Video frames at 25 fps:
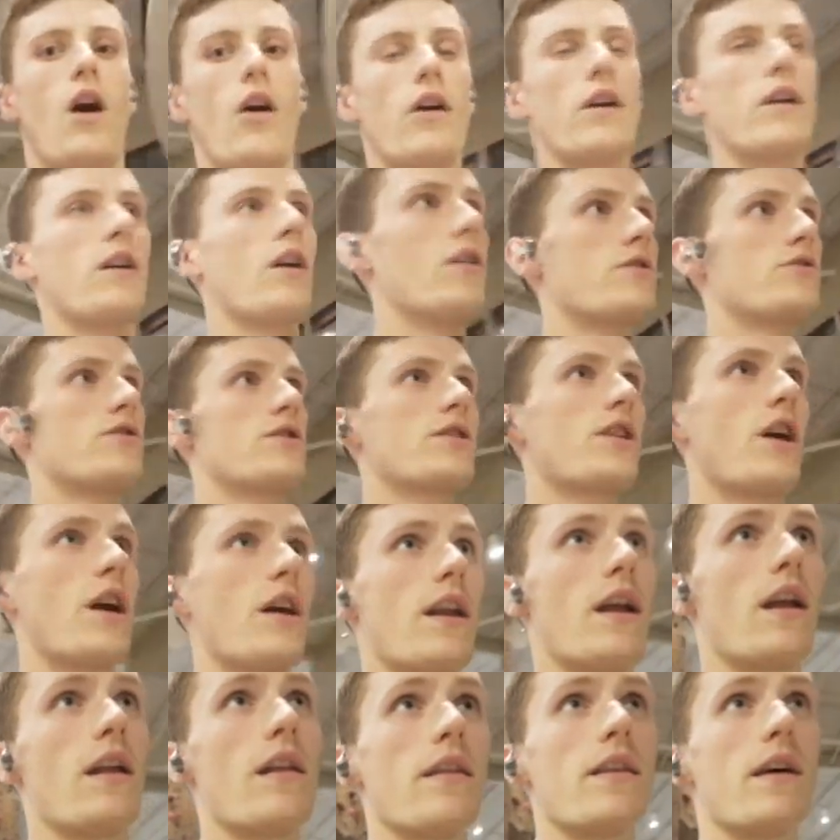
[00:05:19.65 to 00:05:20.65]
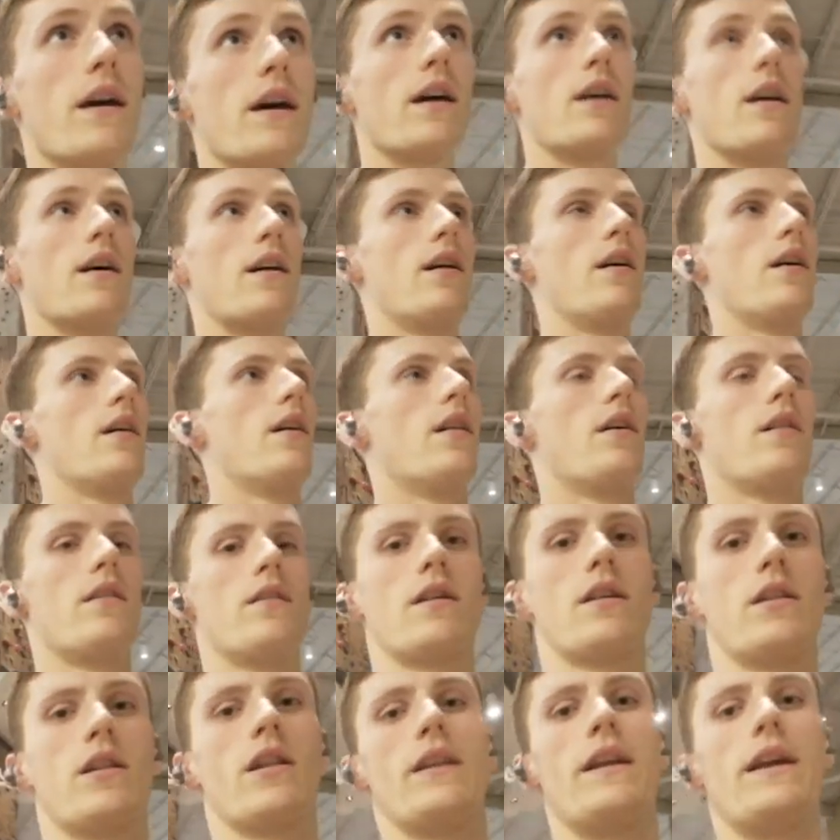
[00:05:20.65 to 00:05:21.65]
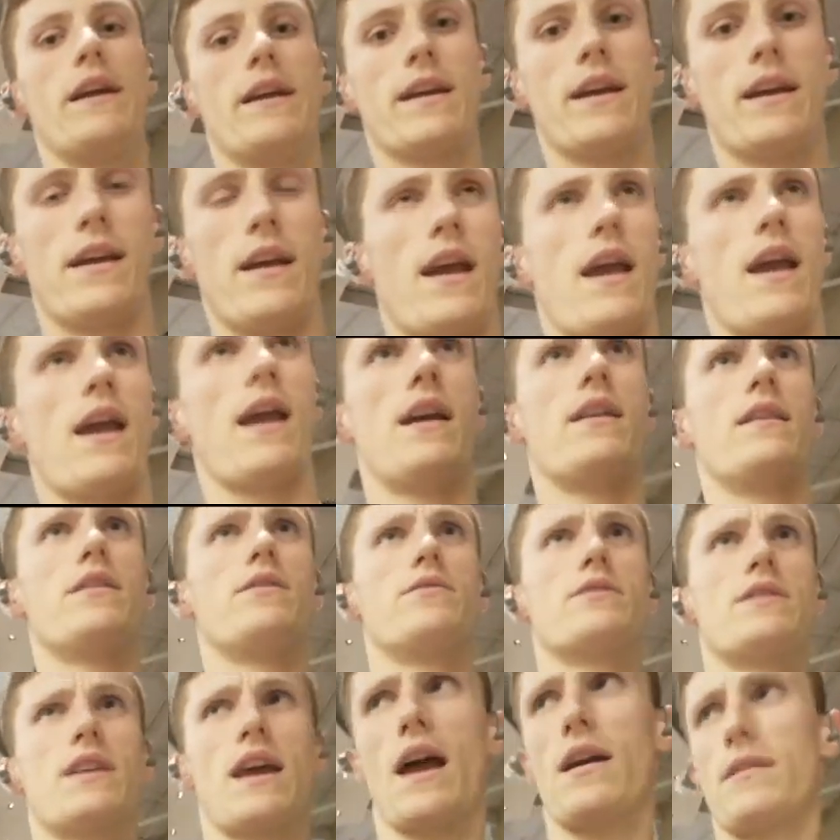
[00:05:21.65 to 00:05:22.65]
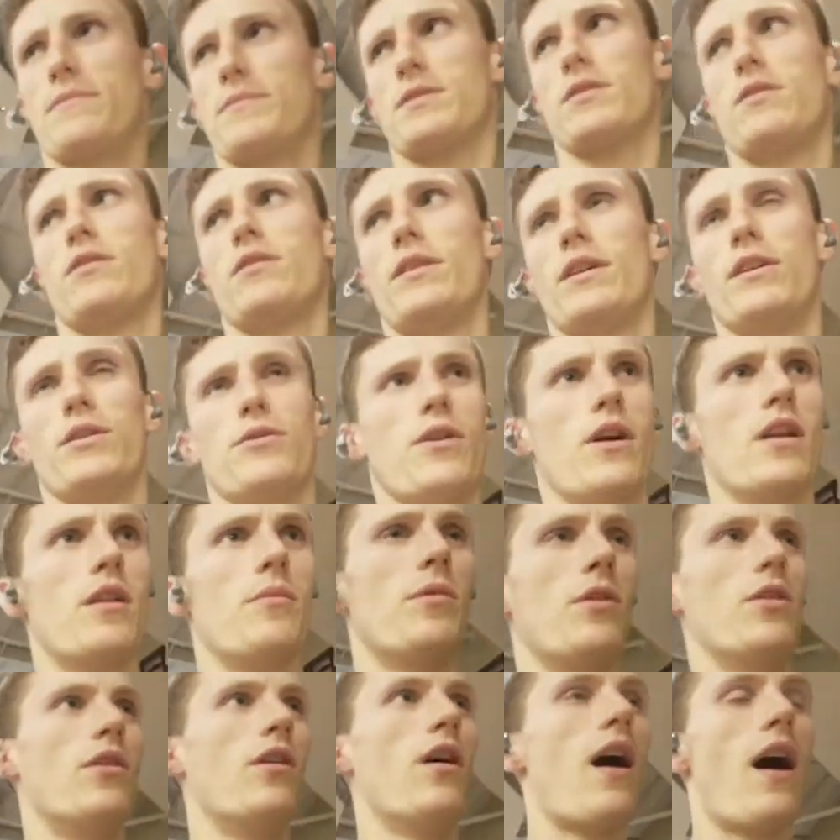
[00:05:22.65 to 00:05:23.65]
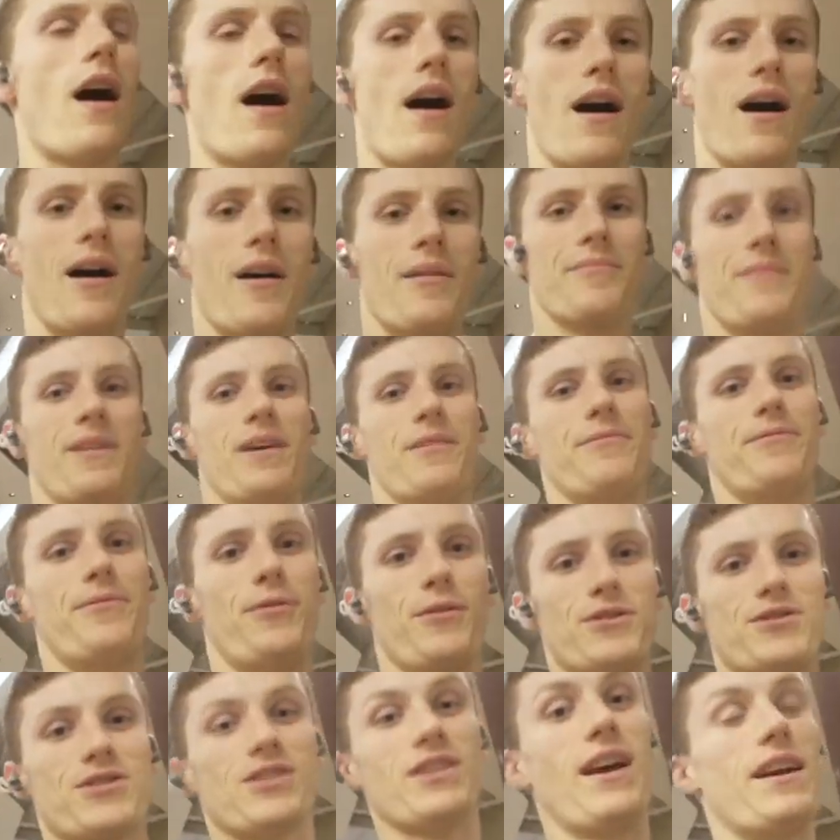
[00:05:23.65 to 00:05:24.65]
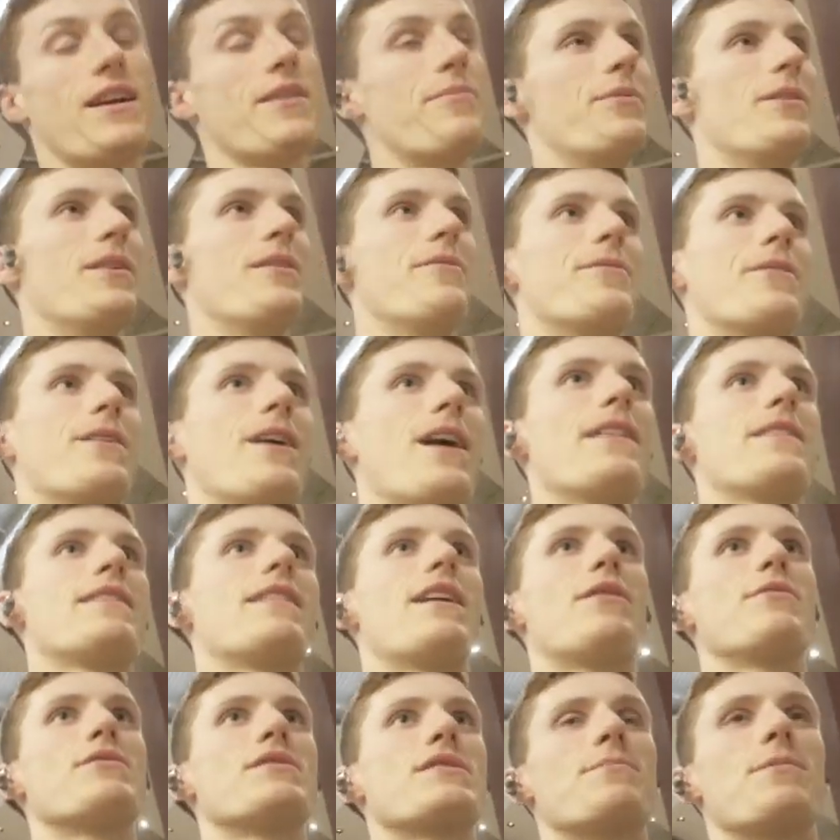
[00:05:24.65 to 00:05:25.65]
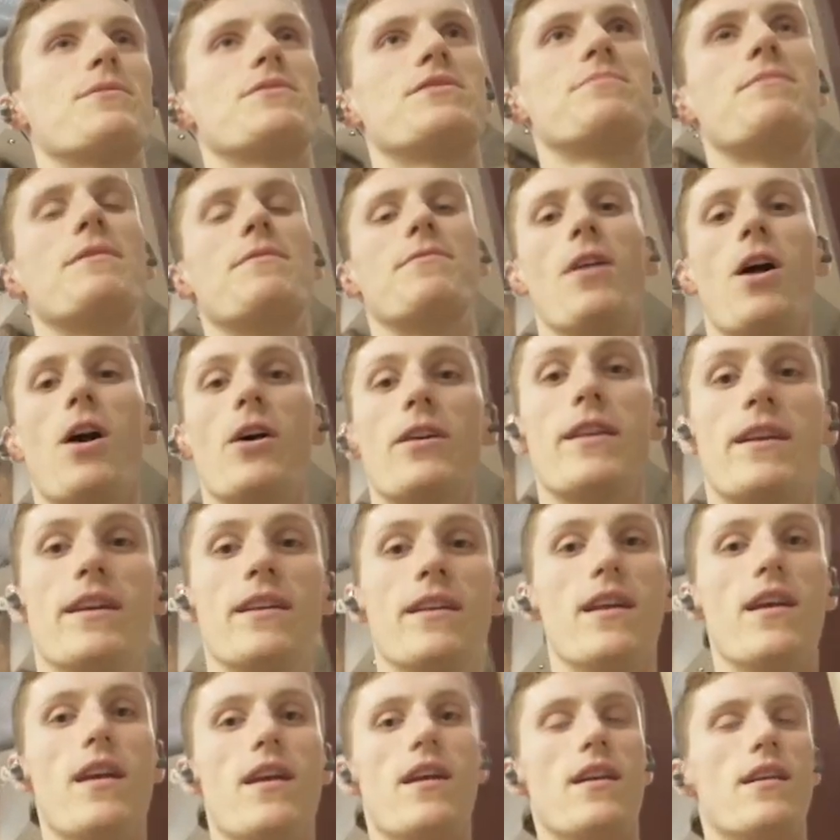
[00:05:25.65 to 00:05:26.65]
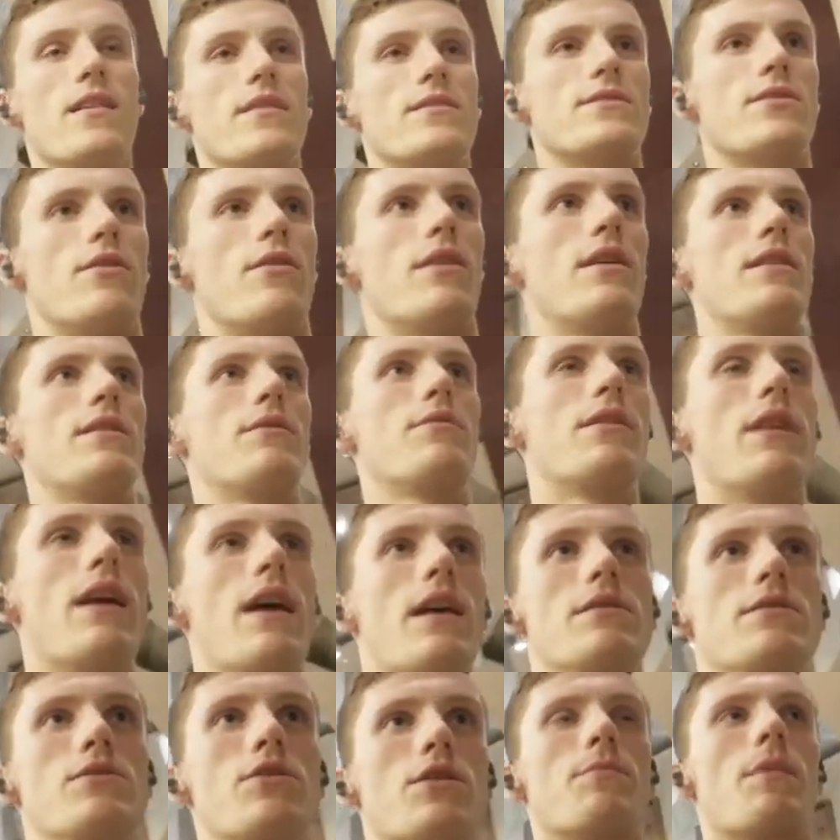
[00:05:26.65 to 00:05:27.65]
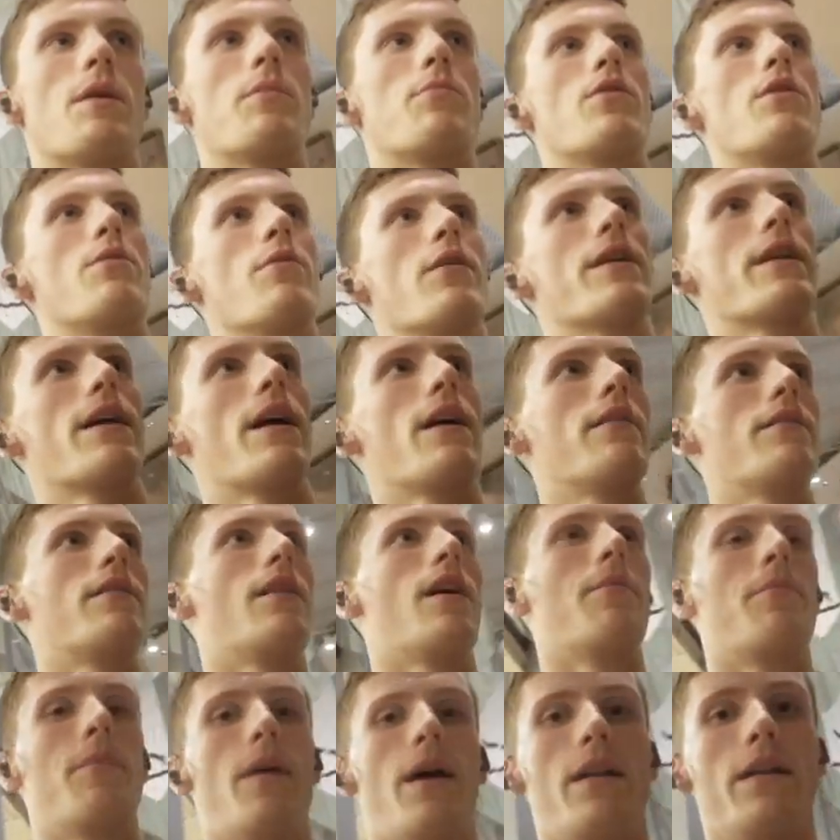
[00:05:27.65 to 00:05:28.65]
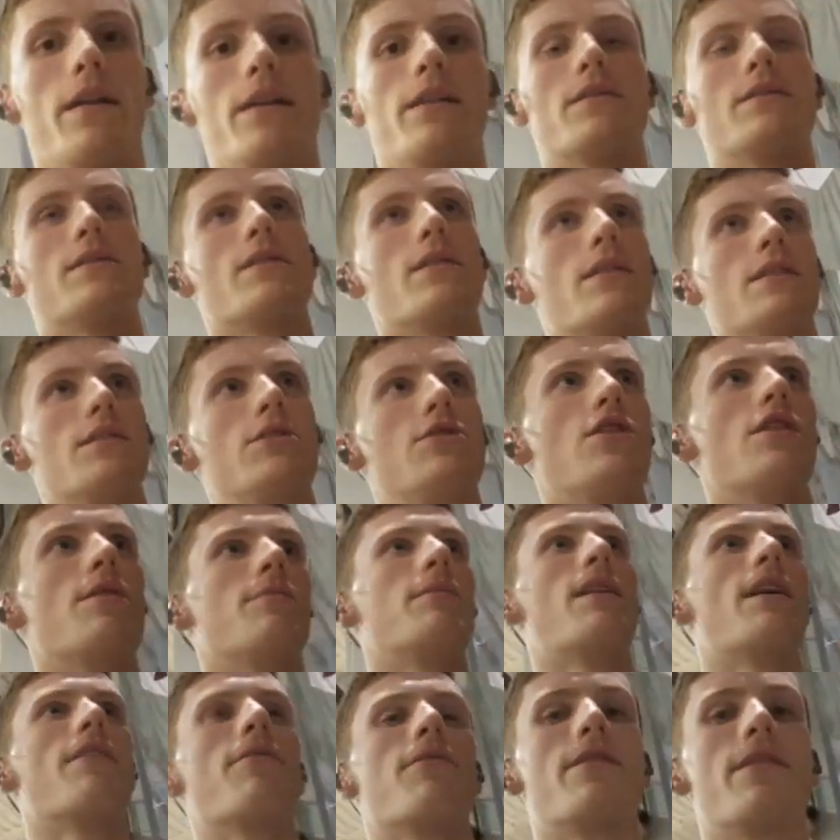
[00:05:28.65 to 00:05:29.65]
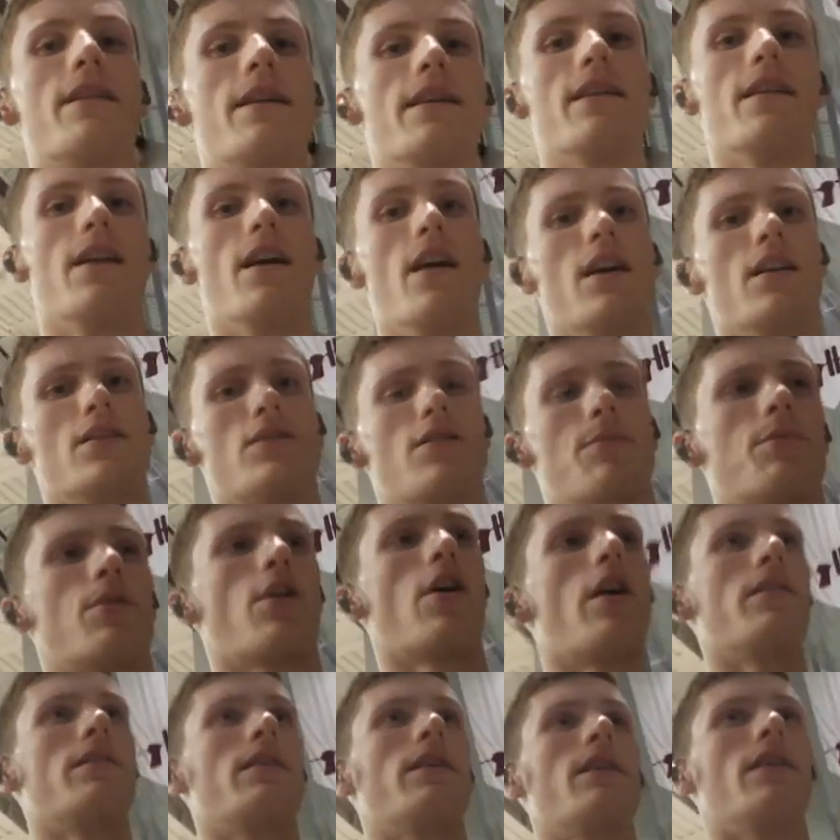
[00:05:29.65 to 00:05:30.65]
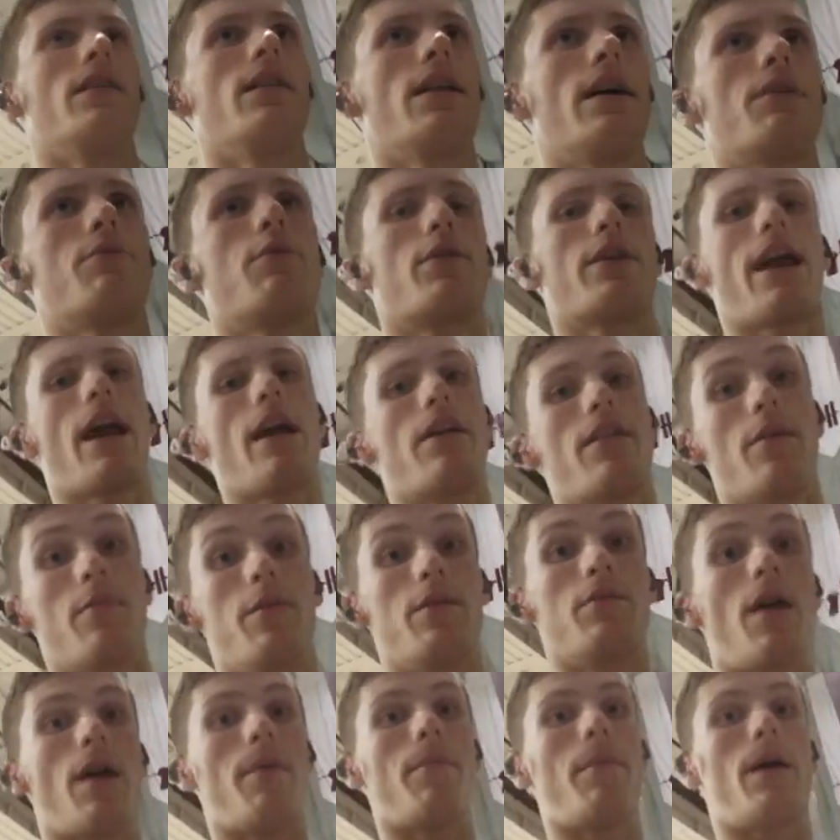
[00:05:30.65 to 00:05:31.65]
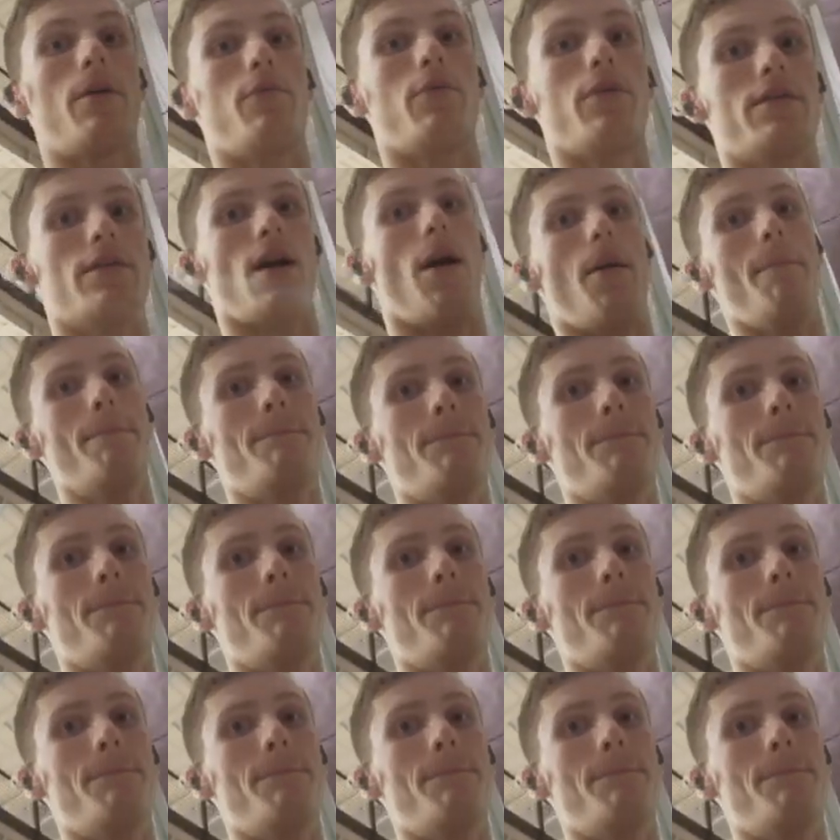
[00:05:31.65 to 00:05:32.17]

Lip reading: Y'all just got out of the clinic, and it was absolutely incredible. Unfortunately, I completely forgot that I was supposed to be vlogging, so I went ahead and took my pre-workout, and now I'm heading into the gym and everything. I'm gonna go ahead and hit a leg workout, and I'll be right back with y'all.